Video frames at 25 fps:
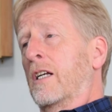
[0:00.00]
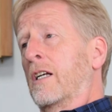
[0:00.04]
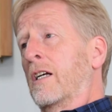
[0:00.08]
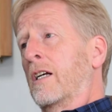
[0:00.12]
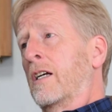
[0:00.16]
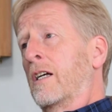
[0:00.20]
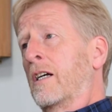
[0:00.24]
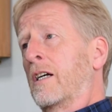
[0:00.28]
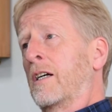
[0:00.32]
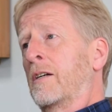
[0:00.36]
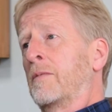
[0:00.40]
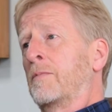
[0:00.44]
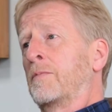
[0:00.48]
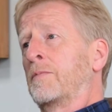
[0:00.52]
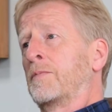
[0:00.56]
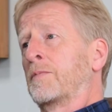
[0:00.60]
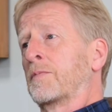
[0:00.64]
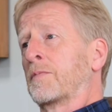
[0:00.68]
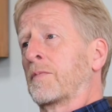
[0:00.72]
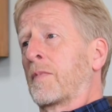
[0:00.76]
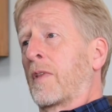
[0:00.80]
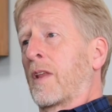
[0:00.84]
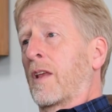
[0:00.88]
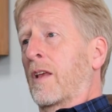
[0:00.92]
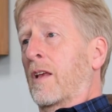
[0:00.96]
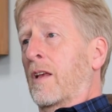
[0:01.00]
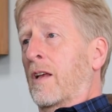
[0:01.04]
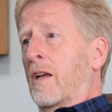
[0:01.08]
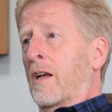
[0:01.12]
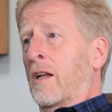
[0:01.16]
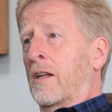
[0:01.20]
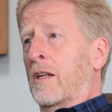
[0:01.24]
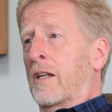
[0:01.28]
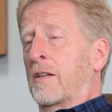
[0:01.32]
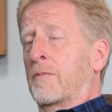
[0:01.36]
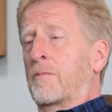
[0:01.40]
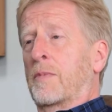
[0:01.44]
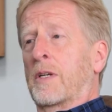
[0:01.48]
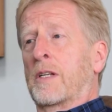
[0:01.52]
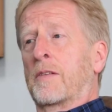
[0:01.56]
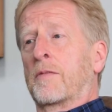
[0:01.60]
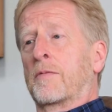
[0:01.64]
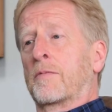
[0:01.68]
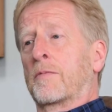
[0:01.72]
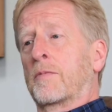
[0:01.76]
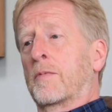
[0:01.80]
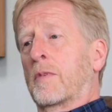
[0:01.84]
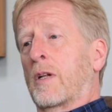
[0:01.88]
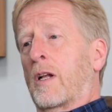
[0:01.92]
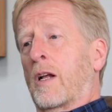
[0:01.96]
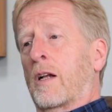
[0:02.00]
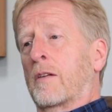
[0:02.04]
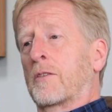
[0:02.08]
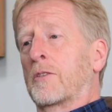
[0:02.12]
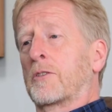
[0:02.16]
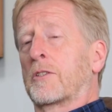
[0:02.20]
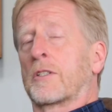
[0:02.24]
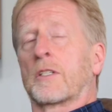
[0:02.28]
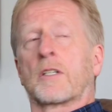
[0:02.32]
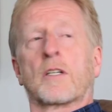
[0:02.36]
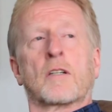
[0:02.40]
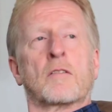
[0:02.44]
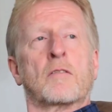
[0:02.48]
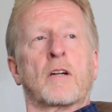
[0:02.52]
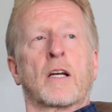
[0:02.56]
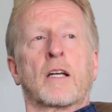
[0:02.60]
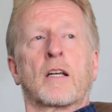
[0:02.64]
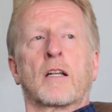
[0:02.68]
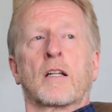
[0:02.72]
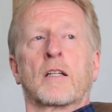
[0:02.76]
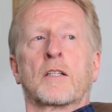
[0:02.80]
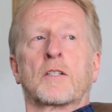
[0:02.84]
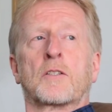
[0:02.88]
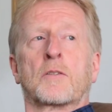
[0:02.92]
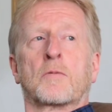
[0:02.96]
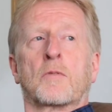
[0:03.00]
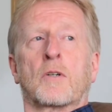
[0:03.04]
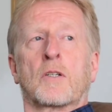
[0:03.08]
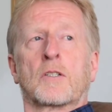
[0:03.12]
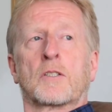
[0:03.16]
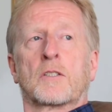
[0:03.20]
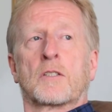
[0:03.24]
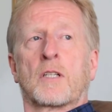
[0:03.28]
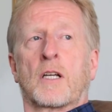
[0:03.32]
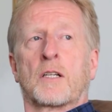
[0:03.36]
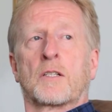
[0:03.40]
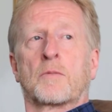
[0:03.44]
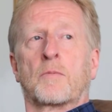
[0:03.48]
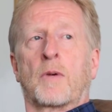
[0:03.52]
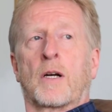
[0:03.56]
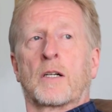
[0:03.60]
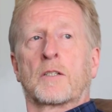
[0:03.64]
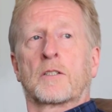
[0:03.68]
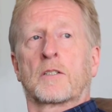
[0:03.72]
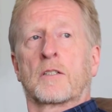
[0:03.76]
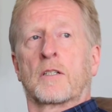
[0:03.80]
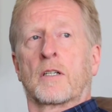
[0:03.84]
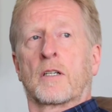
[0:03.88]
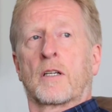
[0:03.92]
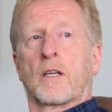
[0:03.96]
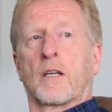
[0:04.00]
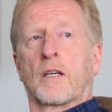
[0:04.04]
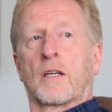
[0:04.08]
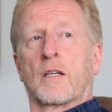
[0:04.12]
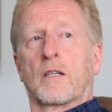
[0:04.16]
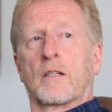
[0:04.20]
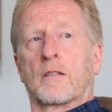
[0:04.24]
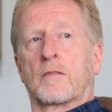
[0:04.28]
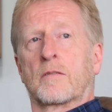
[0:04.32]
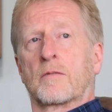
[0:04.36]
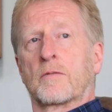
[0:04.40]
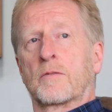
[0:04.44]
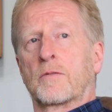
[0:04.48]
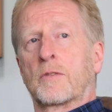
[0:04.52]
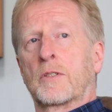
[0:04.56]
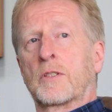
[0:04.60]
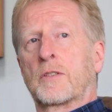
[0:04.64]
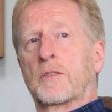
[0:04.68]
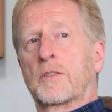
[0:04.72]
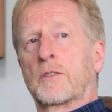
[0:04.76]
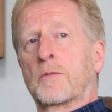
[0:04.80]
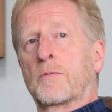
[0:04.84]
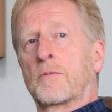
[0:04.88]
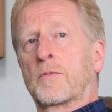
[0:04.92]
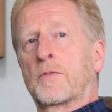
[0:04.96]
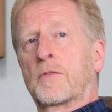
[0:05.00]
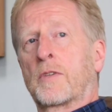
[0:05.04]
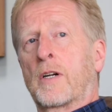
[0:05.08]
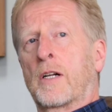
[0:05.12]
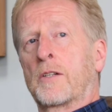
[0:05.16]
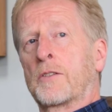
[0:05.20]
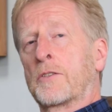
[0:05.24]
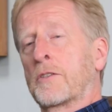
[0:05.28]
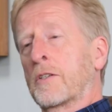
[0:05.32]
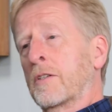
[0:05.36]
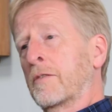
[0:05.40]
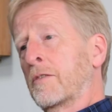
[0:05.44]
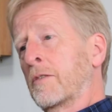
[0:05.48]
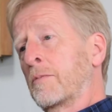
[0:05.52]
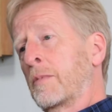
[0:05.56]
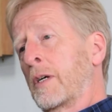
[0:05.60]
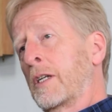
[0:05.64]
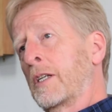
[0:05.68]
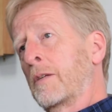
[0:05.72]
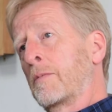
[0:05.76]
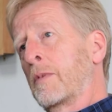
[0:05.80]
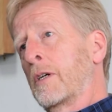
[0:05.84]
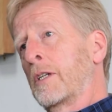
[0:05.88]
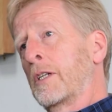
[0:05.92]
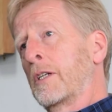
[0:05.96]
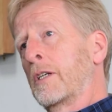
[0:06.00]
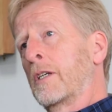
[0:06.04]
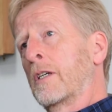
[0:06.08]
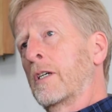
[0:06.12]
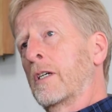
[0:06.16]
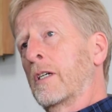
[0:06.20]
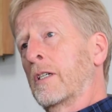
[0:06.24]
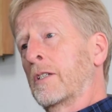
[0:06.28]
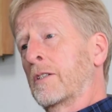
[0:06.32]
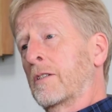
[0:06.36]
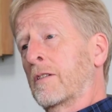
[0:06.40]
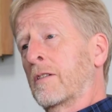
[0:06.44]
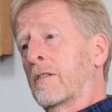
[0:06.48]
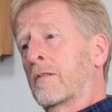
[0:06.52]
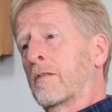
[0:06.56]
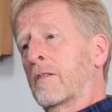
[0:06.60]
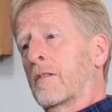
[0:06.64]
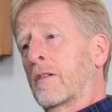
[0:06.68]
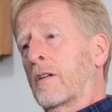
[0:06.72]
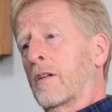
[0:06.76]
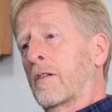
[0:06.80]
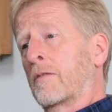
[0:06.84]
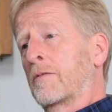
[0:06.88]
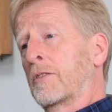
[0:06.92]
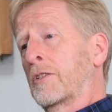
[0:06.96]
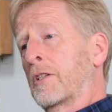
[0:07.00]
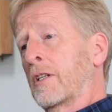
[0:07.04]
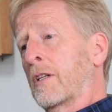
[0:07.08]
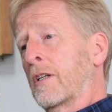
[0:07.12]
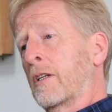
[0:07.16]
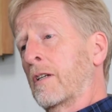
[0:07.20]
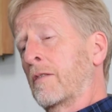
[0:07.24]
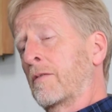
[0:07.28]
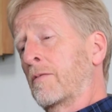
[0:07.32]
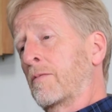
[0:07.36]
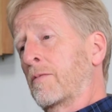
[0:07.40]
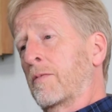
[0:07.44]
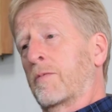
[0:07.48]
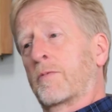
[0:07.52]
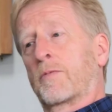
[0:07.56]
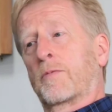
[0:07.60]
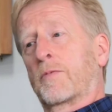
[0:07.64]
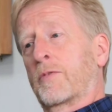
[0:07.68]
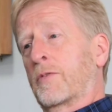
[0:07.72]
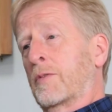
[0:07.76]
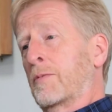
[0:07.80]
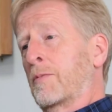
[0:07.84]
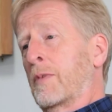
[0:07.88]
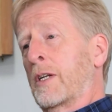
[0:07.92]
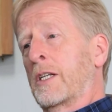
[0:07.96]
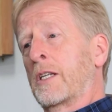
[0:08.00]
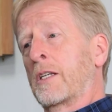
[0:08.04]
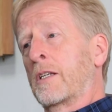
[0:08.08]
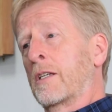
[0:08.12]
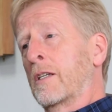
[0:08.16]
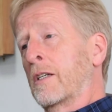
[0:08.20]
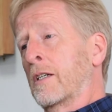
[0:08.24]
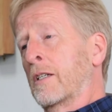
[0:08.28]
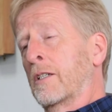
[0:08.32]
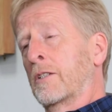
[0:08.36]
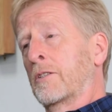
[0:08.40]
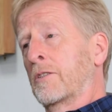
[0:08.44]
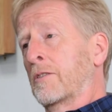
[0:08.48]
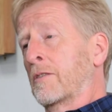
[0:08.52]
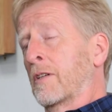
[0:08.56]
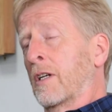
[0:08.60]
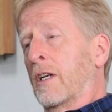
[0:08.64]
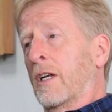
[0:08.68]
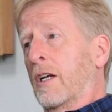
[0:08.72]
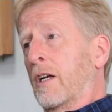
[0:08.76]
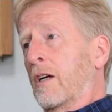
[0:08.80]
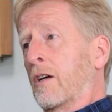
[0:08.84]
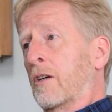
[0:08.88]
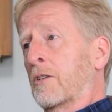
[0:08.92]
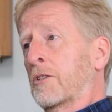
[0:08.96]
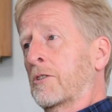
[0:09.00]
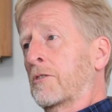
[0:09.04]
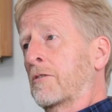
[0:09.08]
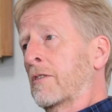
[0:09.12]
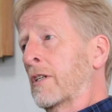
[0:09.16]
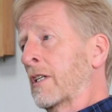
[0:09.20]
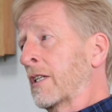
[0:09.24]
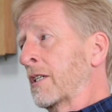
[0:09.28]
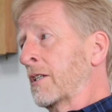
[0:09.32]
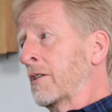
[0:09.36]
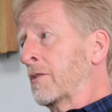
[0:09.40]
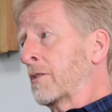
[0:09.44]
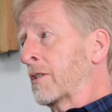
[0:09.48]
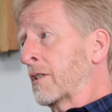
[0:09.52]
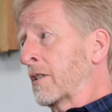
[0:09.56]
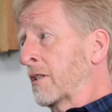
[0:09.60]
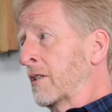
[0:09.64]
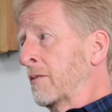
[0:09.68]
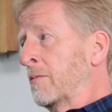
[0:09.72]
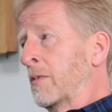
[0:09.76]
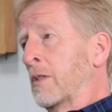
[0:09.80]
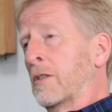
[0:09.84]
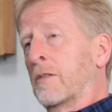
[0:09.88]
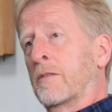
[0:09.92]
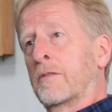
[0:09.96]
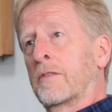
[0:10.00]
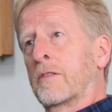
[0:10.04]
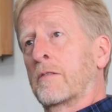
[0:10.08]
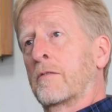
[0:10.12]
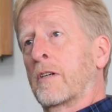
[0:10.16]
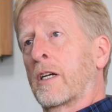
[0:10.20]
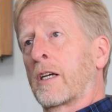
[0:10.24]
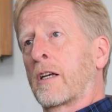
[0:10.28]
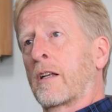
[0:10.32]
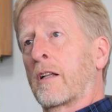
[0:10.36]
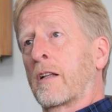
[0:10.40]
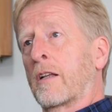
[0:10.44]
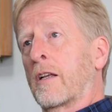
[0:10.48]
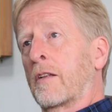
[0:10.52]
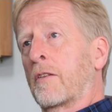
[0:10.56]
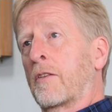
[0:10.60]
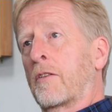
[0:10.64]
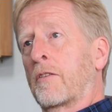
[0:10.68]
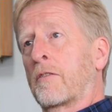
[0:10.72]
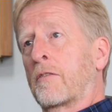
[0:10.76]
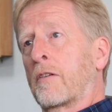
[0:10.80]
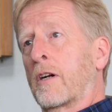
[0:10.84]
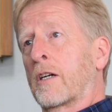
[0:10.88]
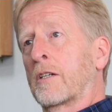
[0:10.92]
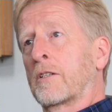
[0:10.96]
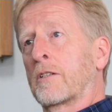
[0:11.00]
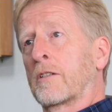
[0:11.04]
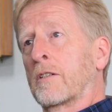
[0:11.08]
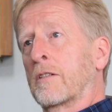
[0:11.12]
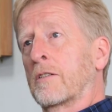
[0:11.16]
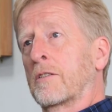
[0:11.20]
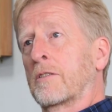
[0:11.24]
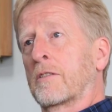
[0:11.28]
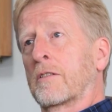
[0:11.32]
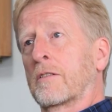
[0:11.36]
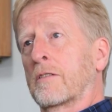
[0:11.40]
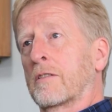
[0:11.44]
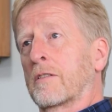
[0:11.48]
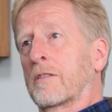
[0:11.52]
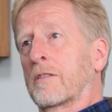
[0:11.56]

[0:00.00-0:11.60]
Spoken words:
I used to go regularly to watch Test match cricket with some friends over many, many years, and obviously for many years Australia used to come over regularly and thrash this